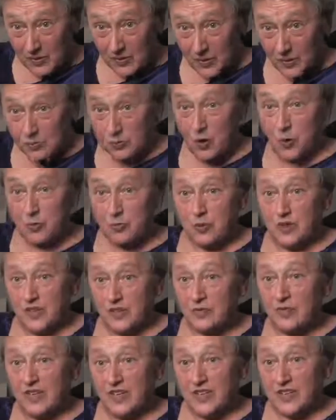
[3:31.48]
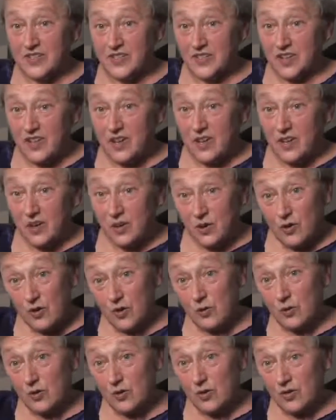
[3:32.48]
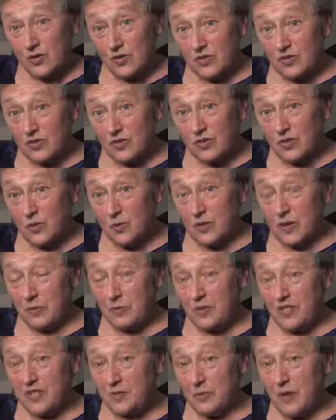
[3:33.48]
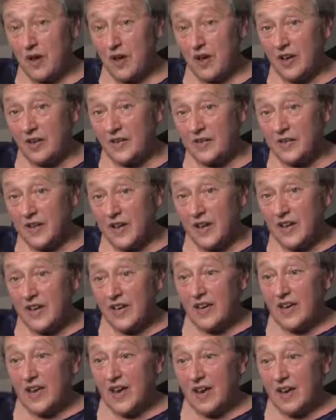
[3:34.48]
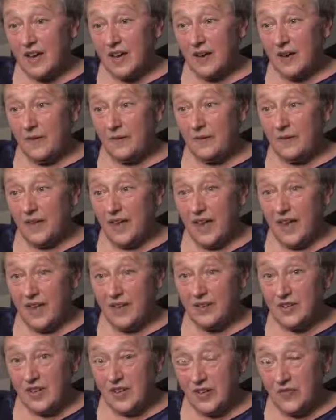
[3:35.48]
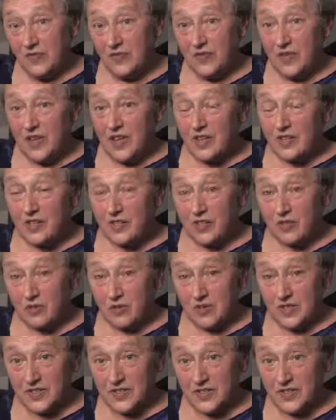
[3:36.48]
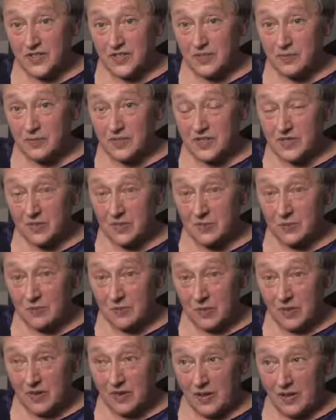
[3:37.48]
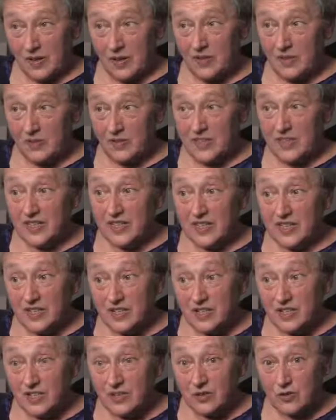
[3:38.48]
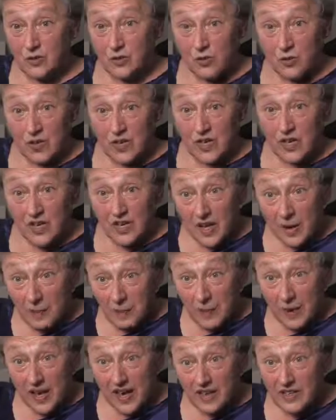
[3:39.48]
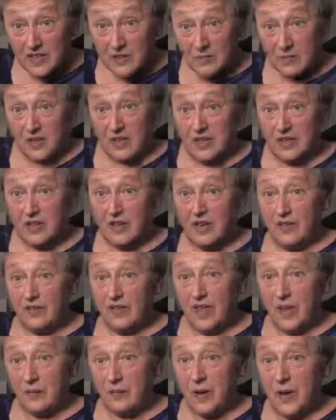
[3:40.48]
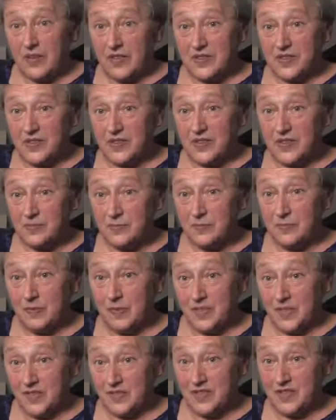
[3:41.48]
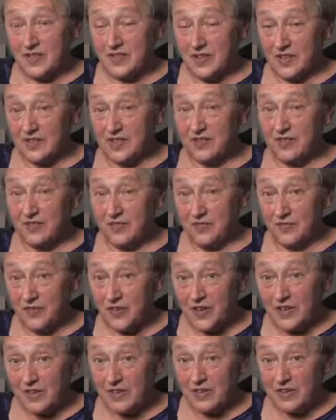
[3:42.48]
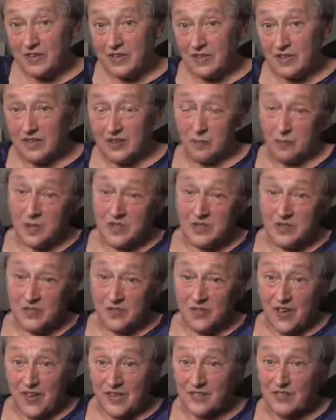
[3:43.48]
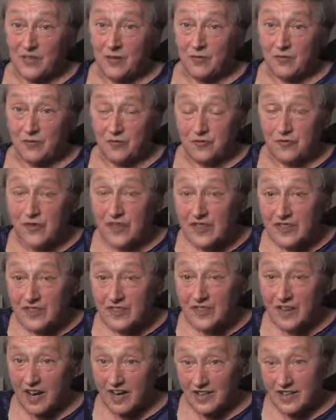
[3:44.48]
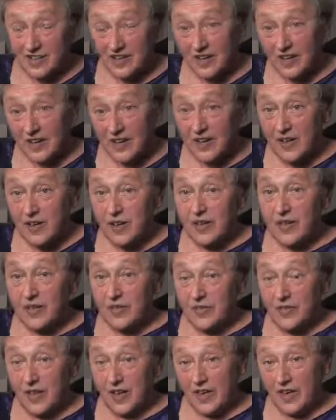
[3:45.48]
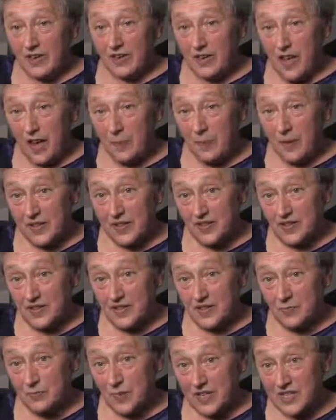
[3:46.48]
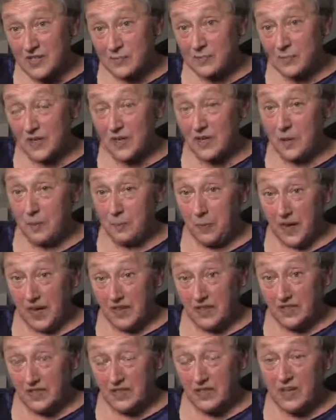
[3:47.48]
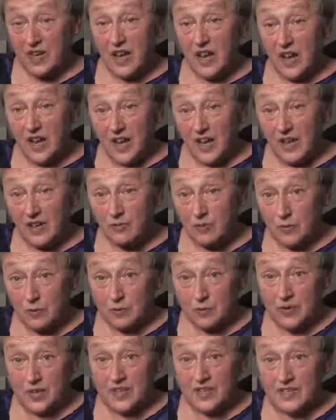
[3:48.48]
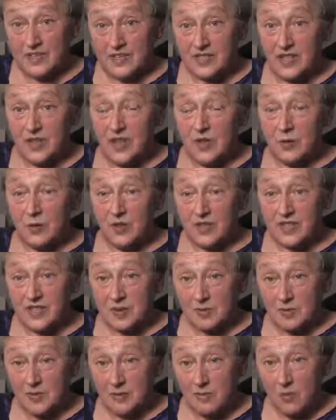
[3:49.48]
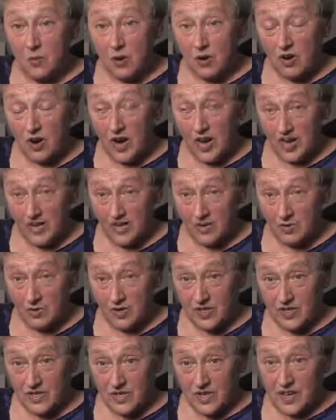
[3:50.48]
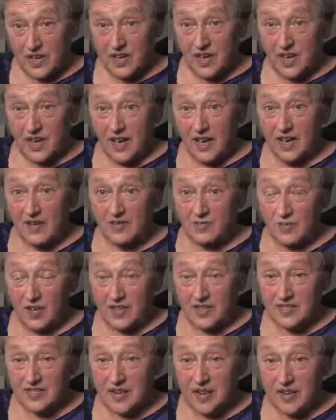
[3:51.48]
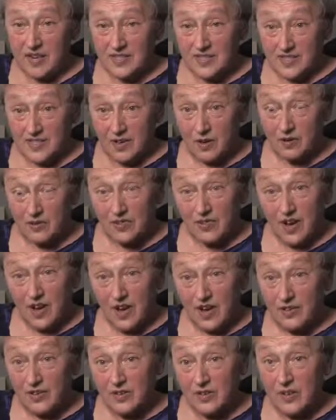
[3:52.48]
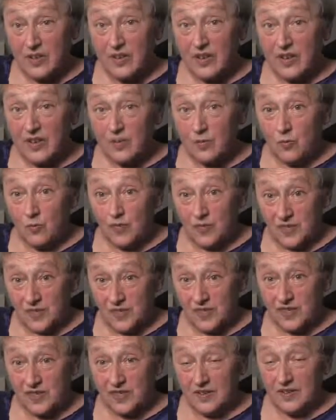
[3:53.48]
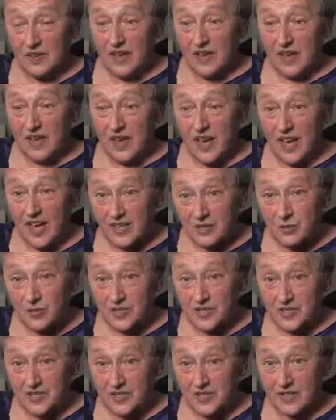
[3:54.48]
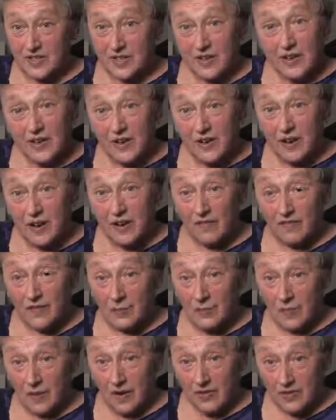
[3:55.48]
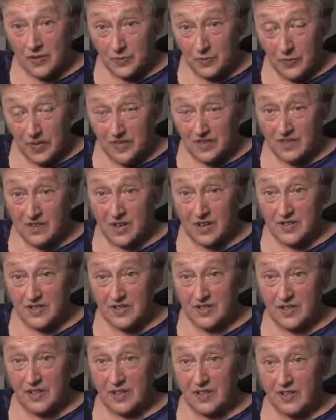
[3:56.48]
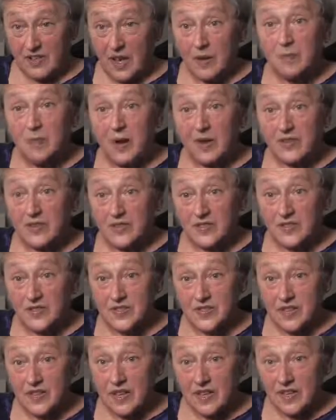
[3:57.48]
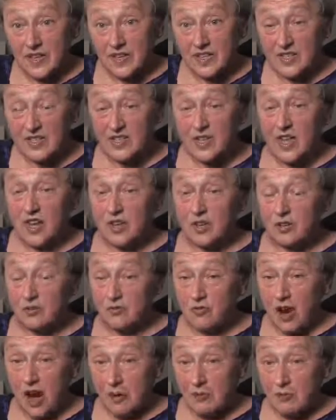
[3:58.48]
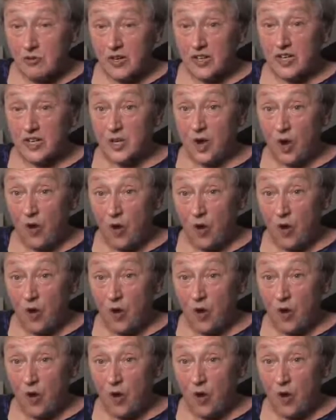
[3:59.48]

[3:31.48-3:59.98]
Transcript: appropriate critics who to whom they respond. Um, and if the criticisms uh, lead to abandonment of the hypothesis because it doesn't fit, because the facts don't fit the idea, then the hypothesis must be abandoned and replaced with something more adequate. And as science goes on, the adequacy of the, of the basic idea and the hypothesis is corroborated